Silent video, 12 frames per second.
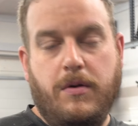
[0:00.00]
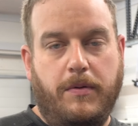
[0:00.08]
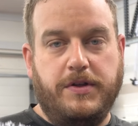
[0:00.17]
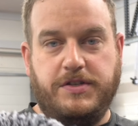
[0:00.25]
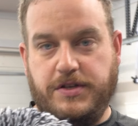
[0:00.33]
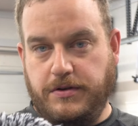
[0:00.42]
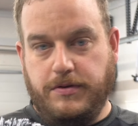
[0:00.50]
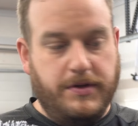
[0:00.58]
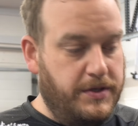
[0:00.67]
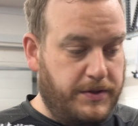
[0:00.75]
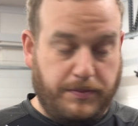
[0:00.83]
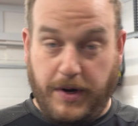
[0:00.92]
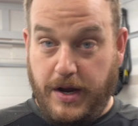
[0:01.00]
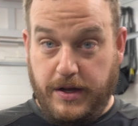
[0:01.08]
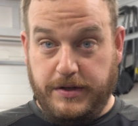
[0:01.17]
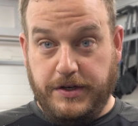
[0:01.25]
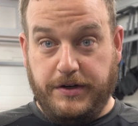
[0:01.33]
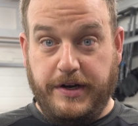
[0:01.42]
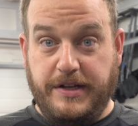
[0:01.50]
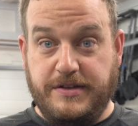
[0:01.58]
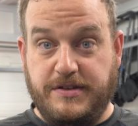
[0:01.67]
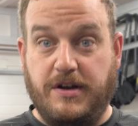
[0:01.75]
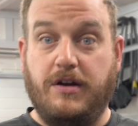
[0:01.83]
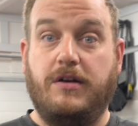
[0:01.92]
Once you spray on your
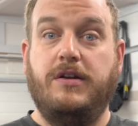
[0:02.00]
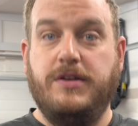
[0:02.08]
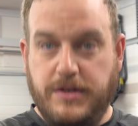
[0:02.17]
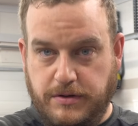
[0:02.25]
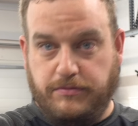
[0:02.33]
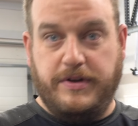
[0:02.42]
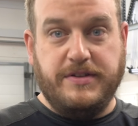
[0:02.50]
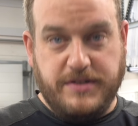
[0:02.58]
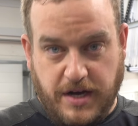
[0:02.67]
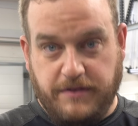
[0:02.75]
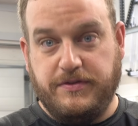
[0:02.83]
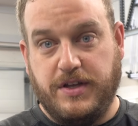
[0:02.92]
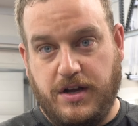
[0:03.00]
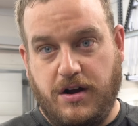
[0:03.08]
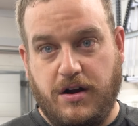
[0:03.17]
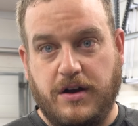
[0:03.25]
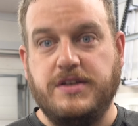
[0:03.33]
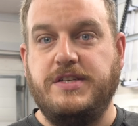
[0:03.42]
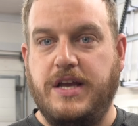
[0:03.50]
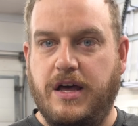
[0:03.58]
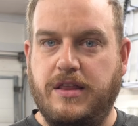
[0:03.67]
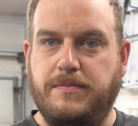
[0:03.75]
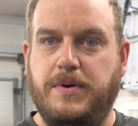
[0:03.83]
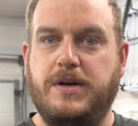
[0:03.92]
Greenstar, rinse off the car, see how
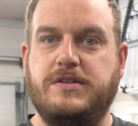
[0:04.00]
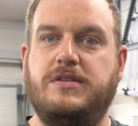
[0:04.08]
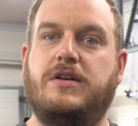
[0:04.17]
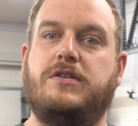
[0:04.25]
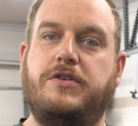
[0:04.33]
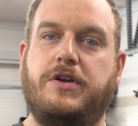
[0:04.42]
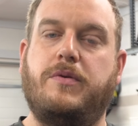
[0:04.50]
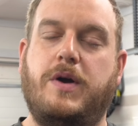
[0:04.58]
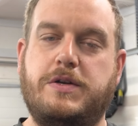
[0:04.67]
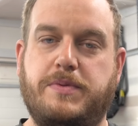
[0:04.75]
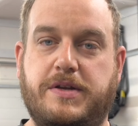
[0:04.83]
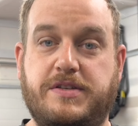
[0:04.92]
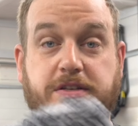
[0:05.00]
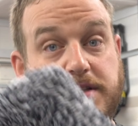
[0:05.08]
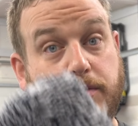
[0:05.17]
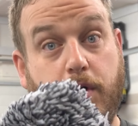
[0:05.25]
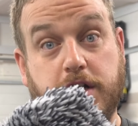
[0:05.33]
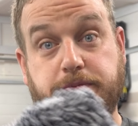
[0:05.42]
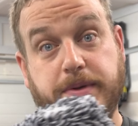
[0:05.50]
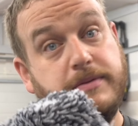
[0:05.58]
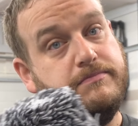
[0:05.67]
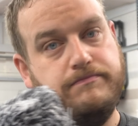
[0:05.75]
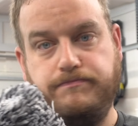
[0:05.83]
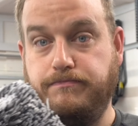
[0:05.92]
the bugs look during the wash process. The wash
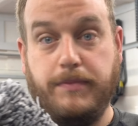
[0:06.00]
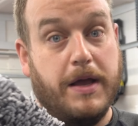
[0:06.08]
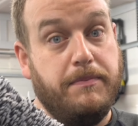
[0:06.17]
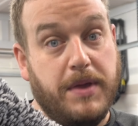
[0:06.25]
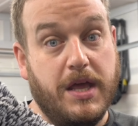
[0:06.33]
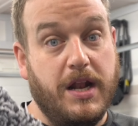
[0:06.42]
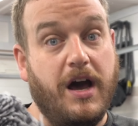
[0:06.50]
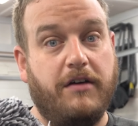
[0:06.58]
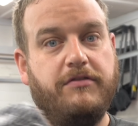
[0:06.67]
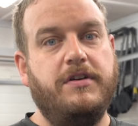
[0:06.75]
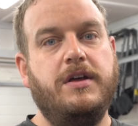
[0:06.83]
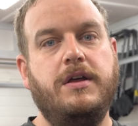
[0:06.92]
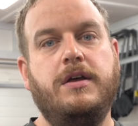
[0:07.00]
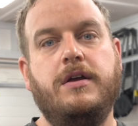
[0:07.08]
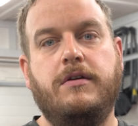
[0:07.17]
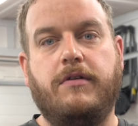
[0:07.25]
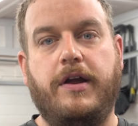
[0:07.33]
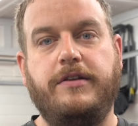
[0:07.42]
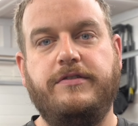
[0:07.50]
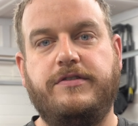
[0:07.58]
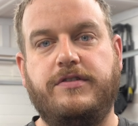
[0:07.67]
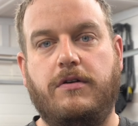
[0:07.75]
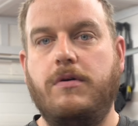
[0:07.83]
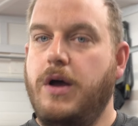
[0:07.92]
mitt might be enough, right?
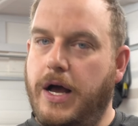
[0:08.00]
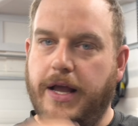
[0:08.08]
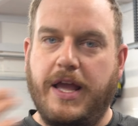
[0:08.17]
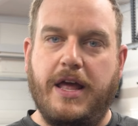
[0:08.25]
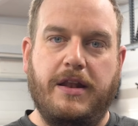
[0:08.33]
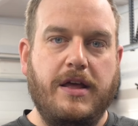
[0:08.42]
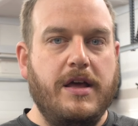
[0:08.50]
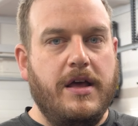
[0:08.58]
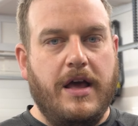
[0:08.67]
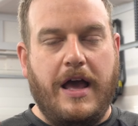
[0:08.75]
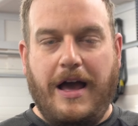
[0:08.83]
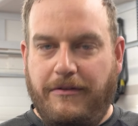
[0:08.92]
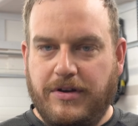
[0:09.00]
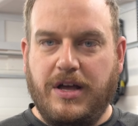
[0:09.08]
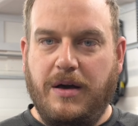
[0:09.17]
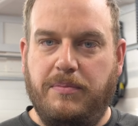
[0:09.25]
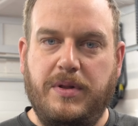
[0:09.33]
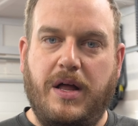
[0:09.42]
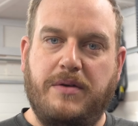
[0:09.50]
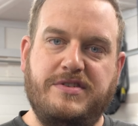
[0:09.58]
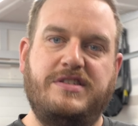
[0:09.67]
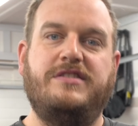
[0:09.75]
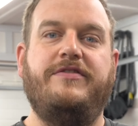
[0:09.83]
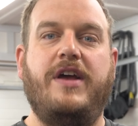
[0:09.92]
So again, have a couple
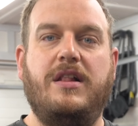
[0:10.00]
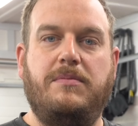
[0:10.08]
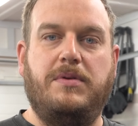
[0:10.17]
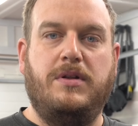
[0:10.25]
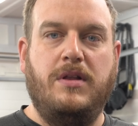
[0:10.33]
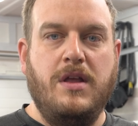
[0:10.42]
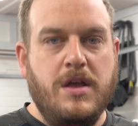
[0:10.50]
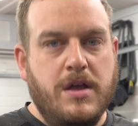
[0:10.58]
options available.